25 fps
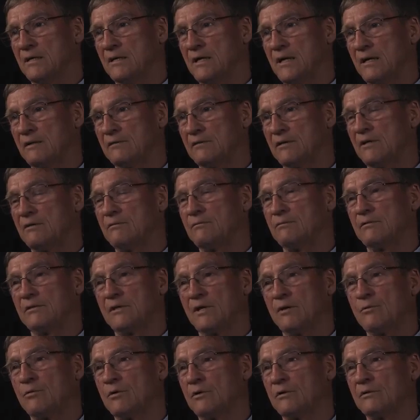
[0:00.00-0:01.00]
Now they
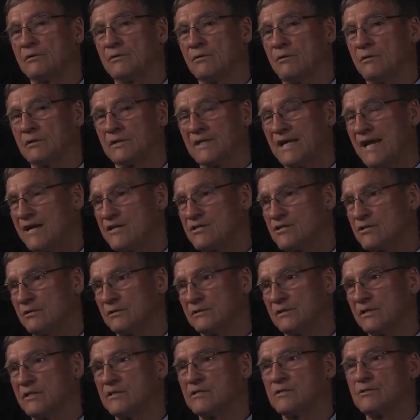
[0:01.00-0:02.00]
they weren't all
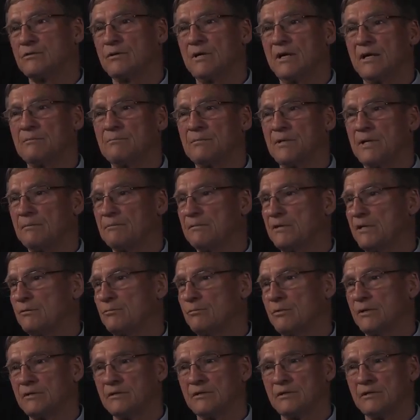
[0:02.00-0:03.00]
casualties. You had people
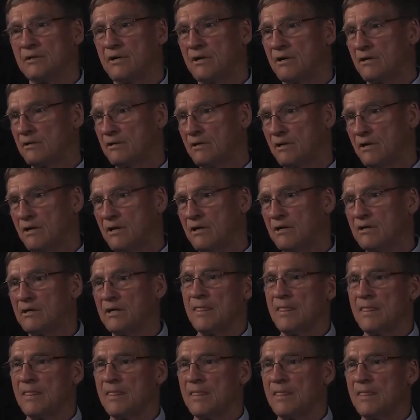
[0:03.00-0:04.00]
that went on R and
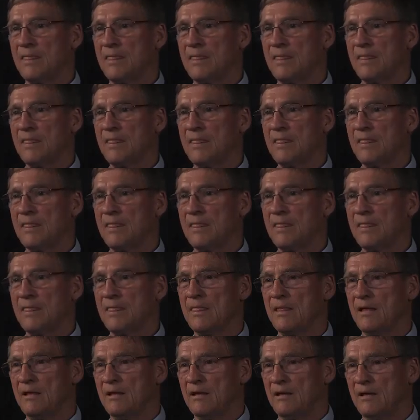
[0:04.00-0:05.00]
R. Uh,
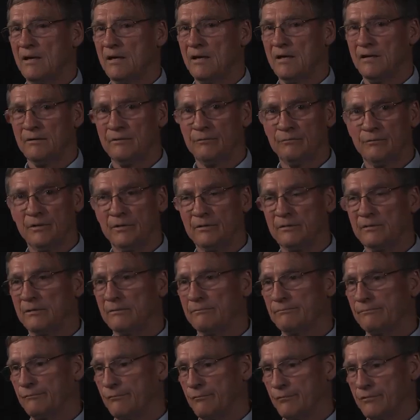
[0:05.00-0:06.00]
uh,
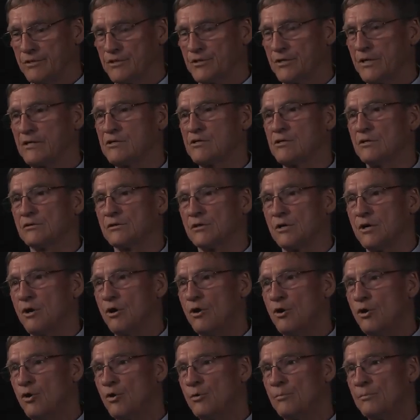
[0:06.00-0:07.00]
it was scheduled to go
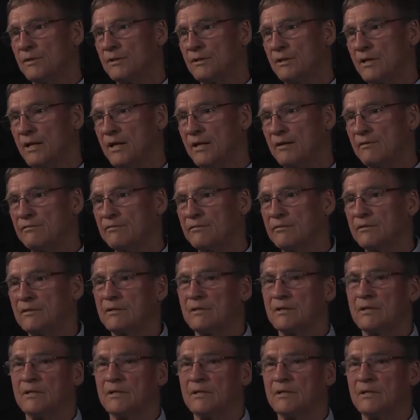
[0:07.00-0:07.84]
home and left.